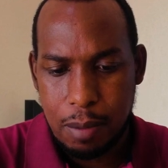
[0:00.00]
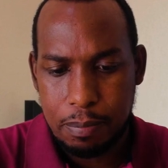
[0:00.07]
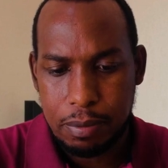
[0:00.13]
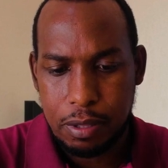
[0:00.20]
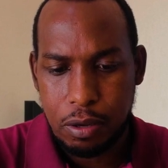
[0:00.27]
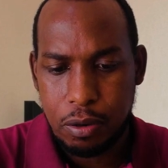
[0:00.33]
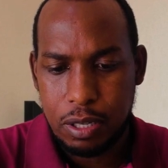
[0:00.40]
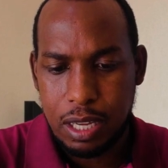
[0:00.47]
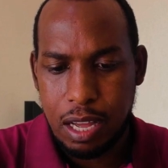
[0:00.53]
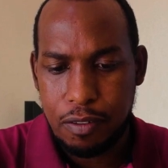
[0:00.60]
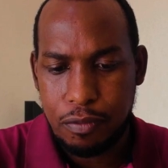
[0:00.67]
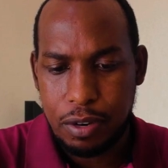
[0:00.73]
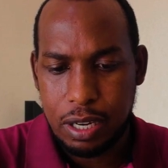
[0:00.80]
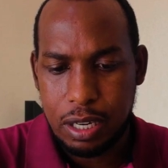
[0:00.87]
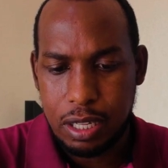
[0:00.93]
Yep, they only
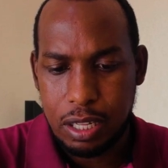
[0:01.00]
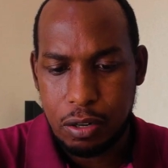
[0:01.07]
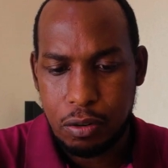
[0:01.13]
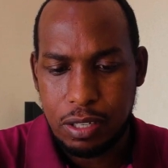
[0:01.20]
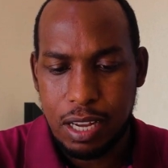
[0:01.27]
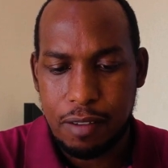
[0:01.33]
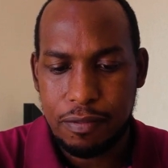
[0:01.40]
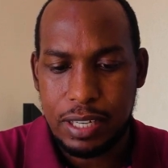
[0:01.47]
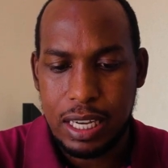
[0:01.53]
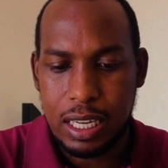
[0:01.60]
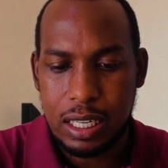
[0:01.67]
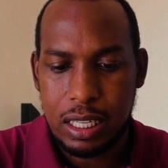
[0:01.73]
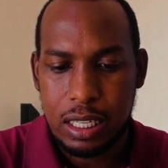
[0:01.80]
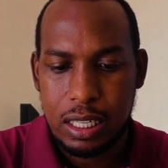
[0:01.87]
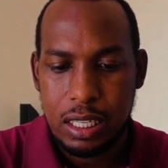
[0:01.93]
have weekly, they don't have
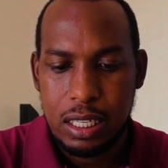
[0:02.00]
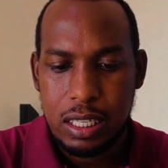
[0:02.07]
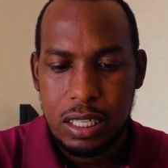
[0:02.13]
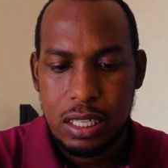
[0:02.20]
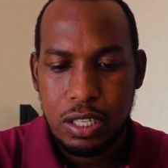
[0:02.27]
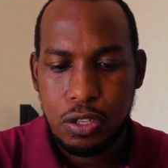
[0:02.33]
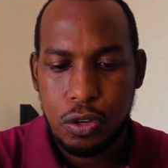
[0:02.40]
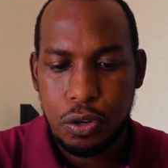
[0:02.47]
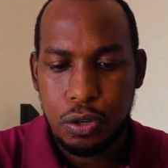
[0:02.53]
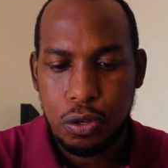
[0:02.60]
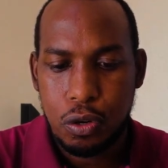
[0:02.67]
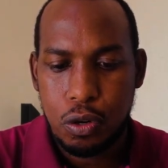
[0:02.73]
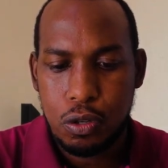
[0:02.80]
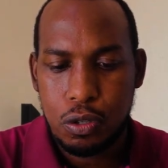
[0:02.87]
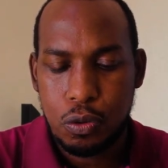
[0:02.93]
daily. So
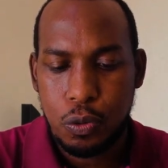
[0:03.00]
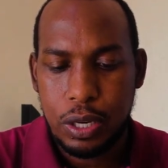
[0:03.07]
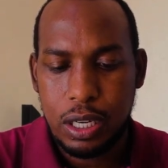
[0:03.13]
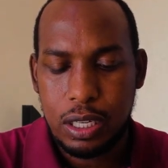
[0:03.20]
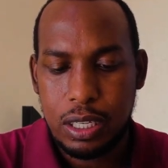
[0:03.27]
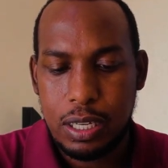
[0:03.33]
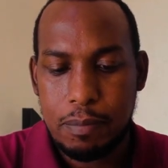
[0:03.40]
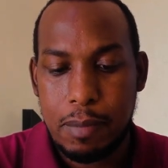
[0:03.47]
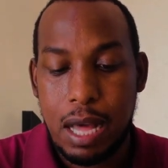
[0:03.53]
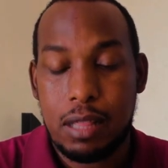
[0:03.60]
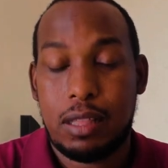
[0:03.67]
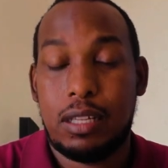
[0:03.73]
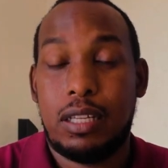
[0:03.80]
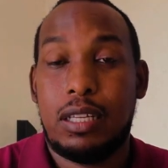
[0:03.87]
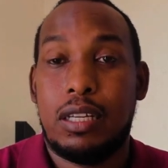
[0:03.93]
you load weekly,
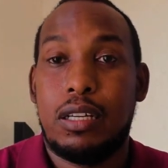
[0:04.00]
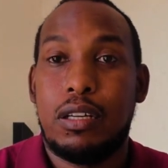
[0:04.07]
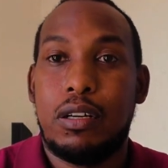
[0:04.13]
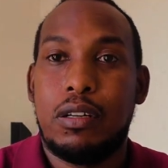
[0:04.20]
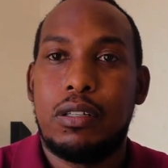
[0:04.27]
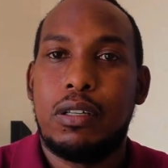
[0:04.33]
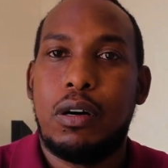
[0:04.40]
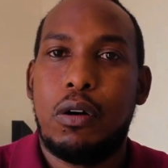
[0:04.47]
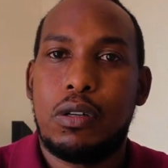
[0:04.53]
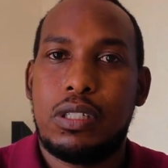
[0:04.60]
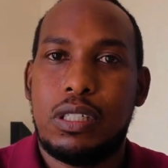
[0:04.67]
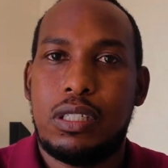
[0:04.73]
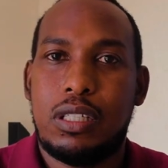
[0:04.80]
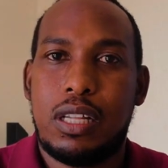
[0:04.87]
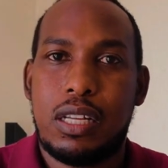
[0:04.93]
monthly
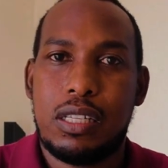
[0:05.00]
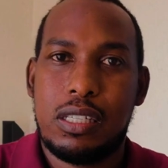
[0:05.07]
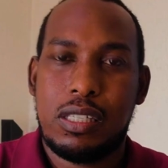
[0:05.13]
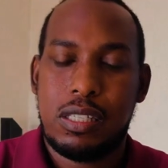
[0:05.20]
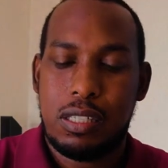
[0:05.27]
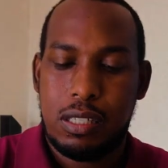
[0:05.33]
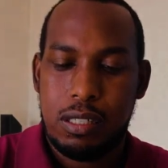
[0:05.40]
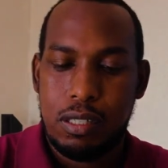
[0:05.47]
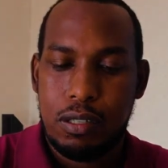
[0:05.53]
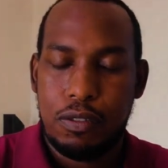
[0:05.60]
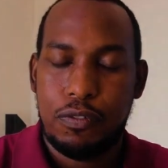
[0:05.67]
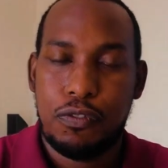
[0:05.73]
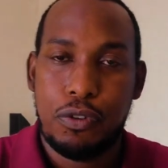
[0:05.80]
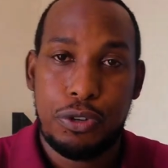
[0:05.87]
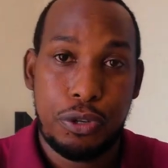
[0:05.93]
OTT, that is
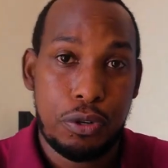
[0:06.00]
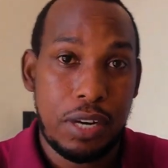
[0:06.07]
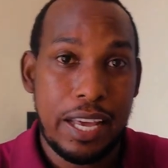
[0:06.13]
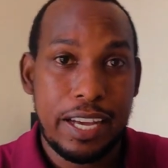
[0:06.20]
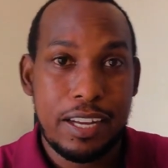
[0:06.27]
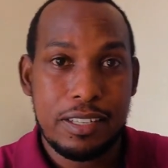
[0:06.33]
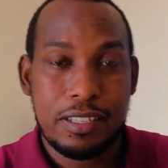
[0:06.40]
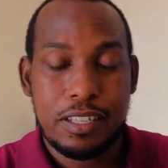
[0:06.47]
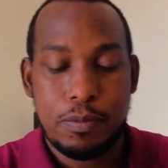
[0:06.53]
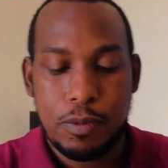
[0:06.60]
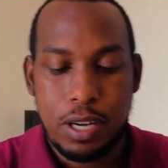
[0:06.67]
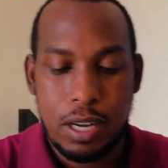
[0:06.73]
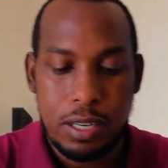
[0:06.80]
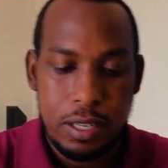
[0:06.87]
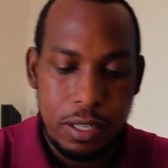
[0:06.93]
for your Lyca
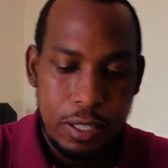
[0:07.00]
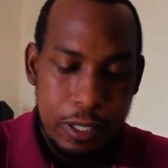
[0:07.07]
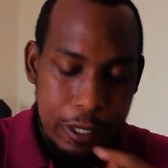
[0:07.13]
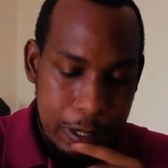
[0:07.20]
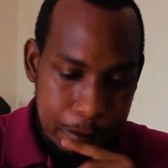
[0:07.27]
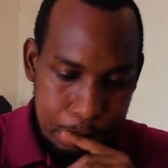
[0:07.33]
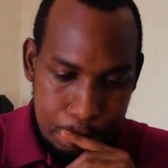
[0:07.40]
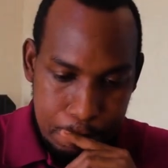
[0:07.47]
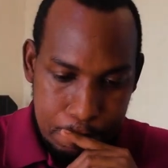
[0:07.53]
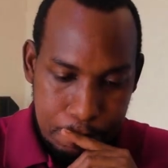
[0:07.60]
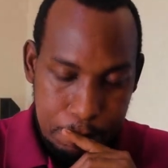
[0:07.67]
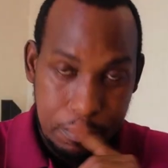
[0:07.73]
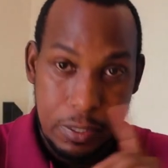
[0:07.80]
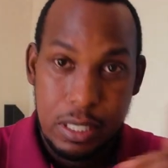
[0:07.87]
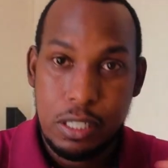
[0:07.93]
SIM card.
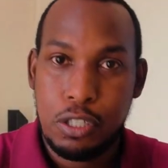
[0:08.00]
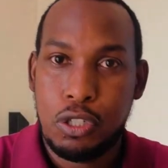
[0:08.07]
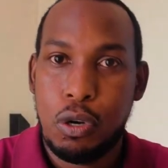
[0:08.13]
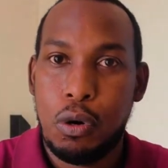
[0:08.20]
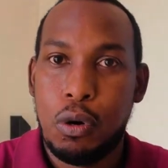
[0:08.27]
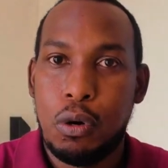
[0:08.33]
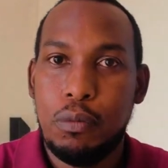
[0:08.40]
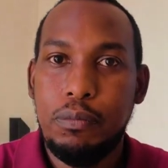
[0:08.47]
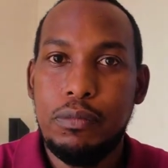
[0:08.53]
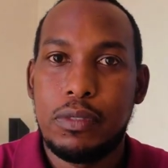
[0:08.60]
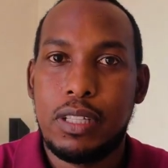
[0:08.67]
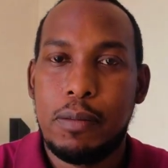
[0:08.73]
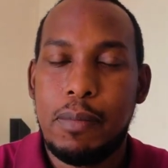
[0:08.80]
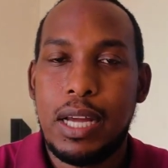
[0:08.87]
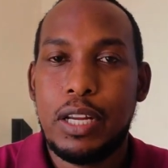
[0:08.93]

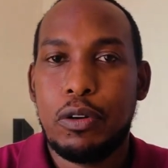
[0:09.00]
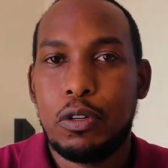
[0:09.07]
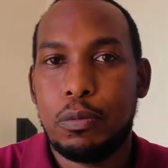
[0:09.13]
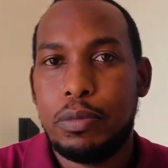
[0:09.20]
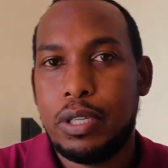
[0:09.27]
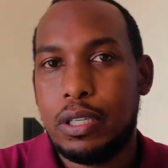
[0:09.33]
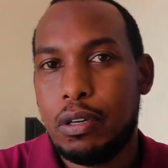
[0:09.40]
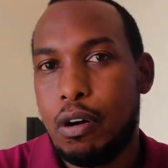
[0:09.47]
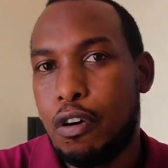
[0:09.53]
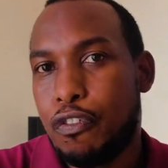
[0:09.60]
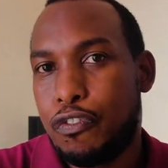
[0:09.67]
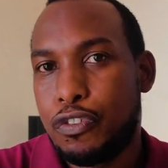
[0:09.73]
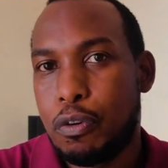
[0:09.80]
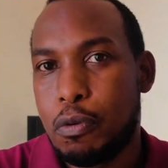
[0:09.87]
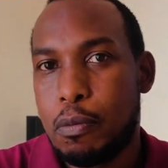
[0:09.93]
So the money will be
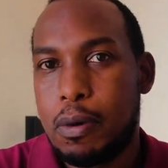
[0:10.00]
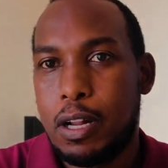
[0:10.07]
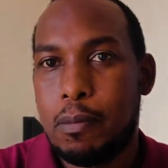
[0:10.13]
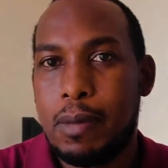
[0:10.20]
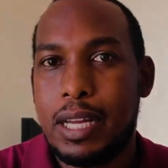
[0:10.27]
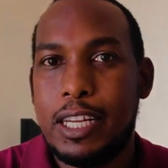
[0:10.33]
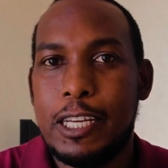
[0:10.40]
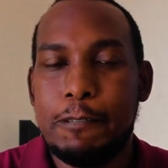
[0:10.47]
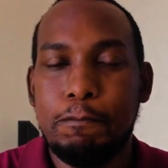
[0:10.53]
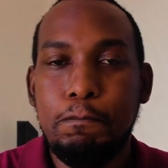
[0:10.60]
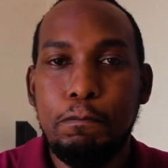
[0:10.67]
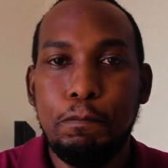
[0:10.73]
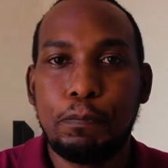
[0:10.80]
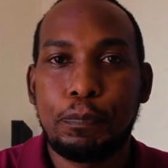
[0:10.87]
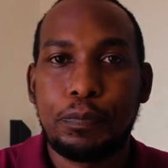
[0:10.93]
off your mobile
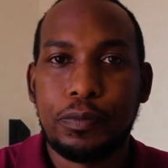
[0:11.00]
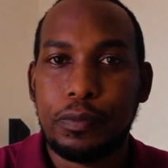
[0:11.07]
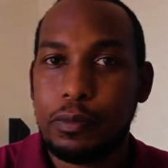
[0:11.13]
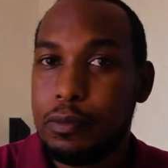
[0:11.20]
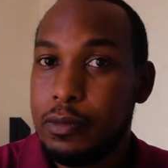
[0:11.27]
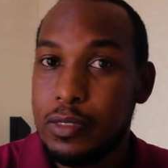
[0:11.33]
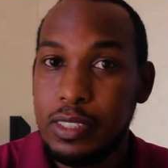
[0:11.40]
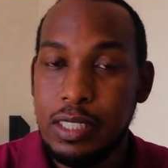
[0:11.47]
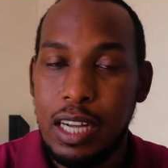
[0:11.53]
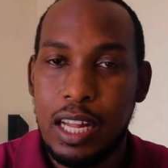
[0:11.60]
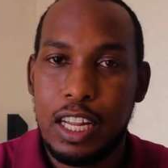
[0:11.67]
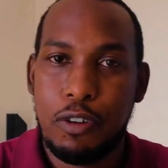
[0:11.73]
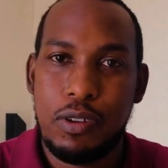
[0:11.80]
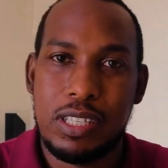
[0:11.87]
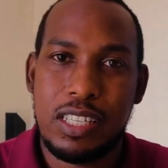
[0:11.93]
money,
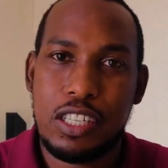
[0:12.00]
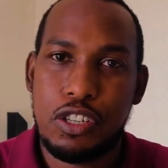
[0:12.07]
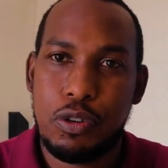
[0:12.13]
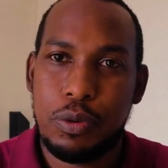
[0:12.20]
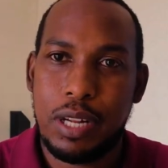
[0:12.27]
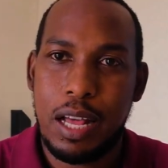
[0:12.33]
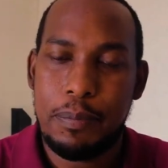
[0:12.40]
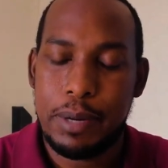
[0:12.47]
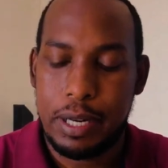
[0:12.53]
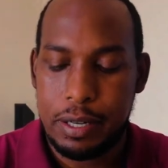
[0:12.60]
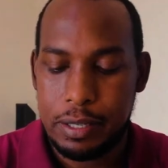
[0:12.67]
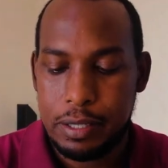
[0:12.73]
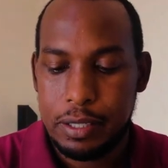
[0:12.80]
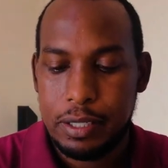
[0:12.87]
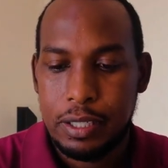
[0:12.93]
and the transaction will
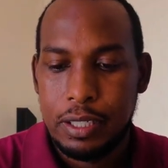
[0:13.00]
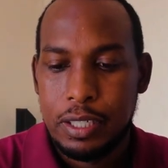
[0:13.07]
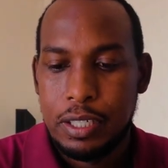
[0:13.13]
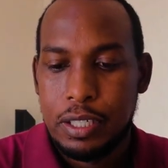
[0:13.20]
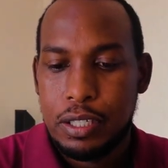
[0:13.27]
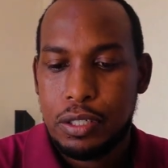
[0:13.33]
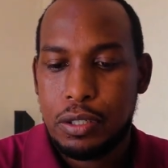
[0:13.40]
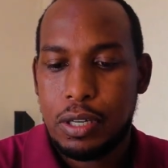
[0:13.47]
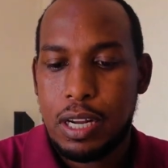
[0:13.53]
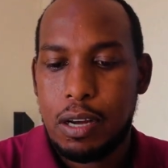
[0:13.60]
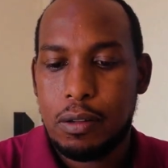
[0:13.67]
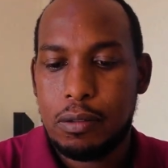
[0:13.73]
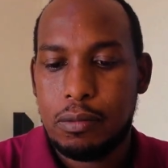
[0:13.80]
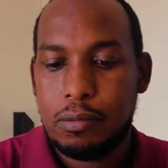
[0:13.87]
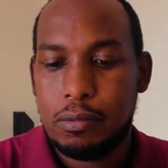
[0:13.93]
happen.
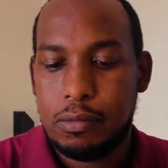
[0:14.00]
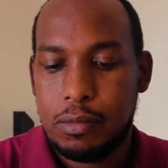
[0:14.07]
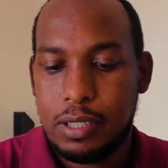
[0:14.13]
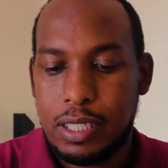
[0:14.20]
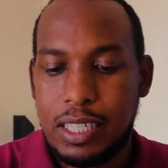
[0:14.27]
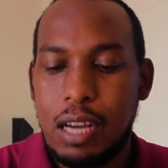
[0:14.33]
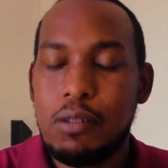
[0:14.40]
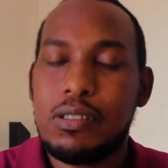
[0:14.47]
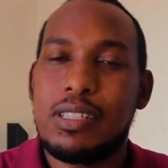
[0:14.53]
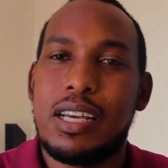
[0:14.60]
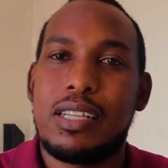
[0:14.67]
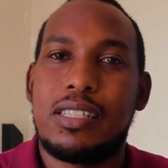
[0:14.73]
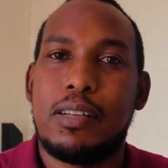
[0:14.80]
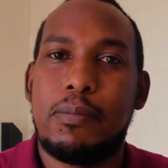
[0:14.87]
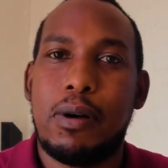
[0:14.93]
So now the
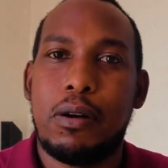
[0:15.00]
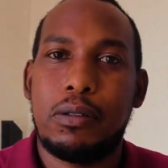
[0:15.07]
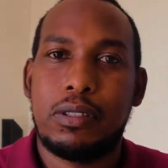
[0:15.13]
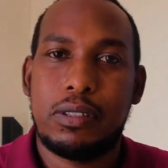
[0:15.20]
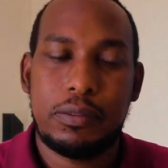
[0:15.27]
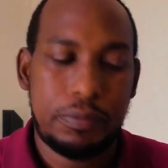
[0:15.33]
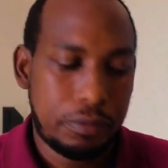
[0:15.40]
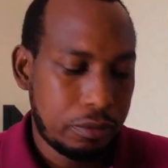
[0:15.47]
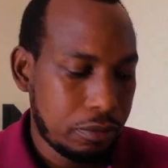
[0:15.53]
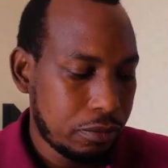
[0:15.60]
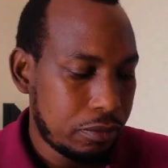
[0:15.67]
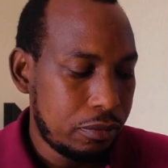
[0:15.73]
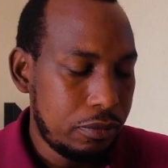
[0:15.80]
downsides about